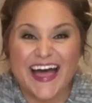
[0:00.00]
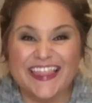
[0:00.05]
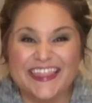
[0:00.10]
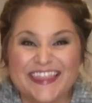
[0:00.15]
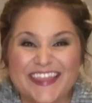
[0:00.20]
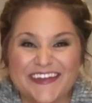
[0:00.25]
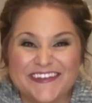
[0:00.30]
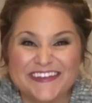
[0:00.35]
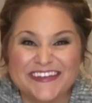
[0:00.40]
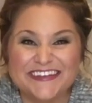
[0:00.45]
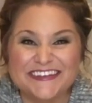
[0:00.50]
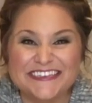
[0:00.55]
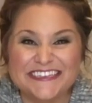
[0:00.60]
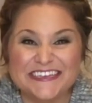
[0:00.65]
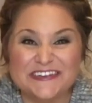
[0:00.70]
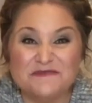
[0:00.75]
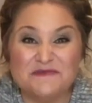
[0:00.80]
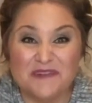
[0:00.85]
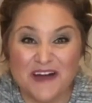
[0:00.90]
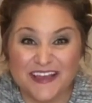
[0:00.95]
Hello
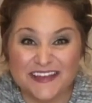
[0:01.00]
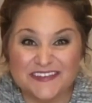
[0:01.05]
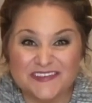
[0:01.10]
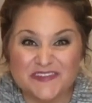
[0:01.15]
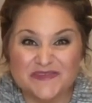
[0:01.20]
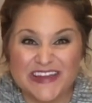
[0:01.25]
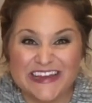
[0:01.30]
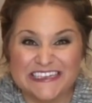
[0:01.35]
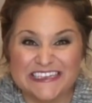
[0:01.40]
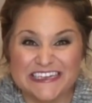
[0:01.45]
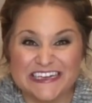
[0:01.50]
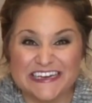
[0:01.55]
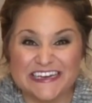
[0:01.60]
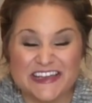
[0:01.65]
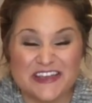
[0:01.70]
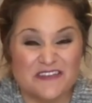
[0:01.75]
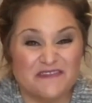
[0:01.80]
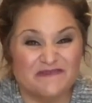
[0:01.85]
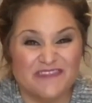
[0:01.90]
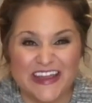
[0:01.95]
YouTube, welcome to my
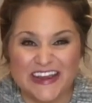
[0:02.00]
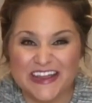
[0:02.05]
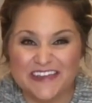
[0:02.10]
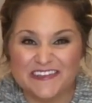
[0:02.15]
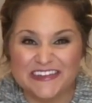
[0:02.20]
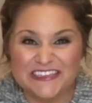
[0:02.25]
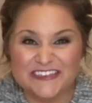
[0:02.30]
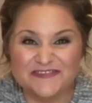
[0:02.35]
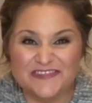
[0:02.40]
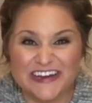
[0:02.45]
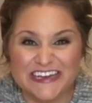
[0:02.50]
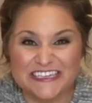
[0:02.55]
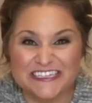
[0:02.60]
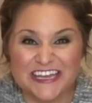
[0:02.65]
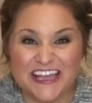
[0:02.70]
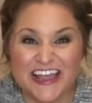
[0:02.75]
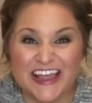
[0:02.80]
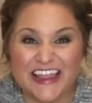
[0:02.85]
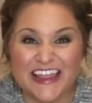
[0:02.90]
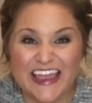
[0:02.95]
channel. My name is
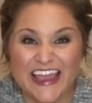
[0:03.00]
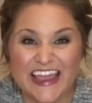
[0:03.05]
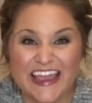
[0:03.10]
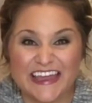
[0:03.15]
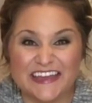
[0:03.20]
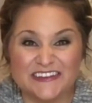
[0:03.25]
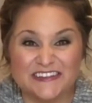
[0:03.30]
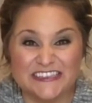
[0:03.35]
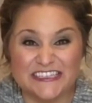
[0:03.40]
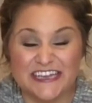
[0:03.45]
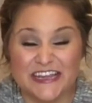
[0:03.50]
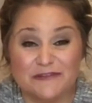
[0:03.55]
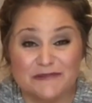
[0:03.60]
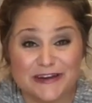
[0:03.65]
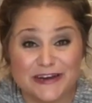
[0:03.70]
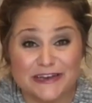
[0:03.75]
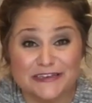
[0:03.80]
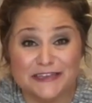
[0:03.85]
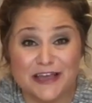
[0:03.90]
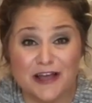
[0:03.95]
Rachel and today we're
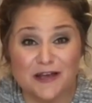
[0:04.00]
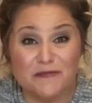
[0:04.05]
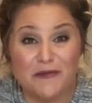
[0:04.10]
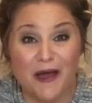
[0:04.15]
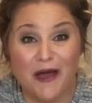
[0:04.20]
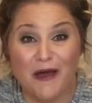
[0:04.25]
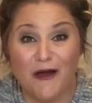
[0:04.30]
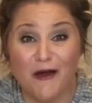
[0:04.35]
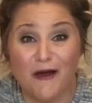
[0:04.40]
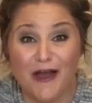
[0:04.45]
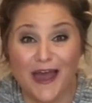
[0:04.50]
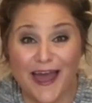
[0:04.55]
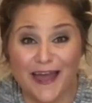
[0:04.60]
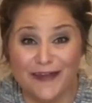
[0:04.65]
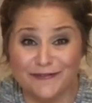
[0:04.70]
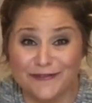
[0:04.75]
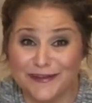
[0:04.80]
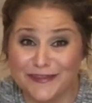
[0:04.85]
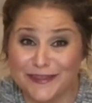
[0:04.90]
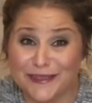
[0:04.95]
going to talk about
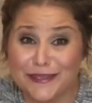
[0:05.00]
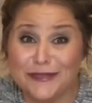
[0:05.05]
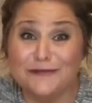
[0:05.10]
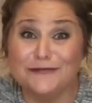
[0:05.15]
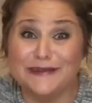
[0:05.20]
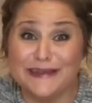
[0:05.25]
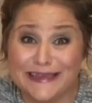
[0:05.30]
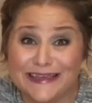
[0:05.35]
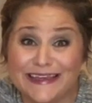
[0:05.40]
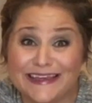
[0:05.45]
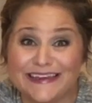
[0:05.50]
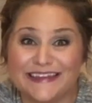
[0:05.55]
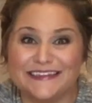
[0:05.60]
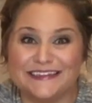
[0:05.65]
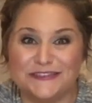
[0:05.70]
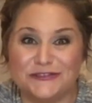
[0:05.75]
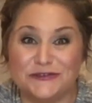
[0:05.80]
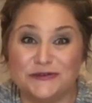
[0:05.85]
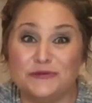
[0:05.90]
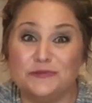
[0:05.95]
everything you need
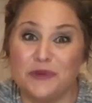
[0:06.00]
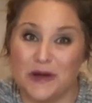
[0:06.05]
to